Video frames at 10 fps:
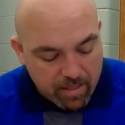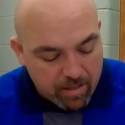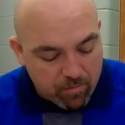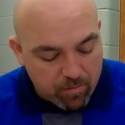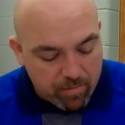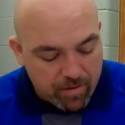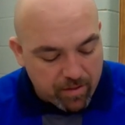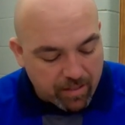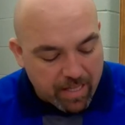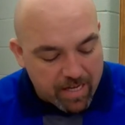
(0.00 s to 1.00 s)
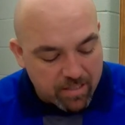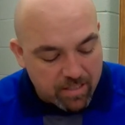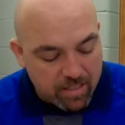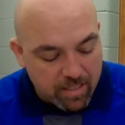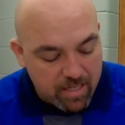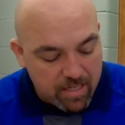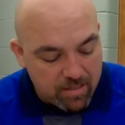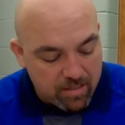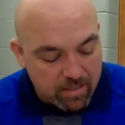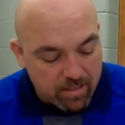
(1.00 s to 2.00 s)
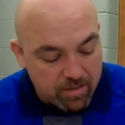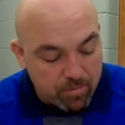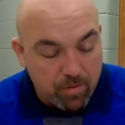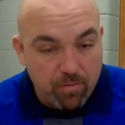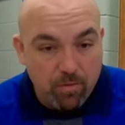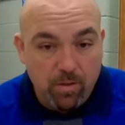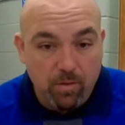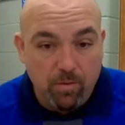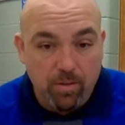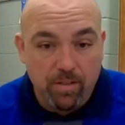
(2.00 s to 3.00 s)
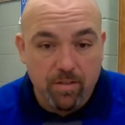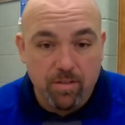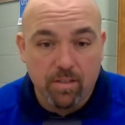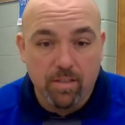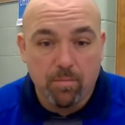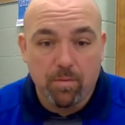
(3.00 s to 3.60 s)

It will be the last thing he sees before going to sleep.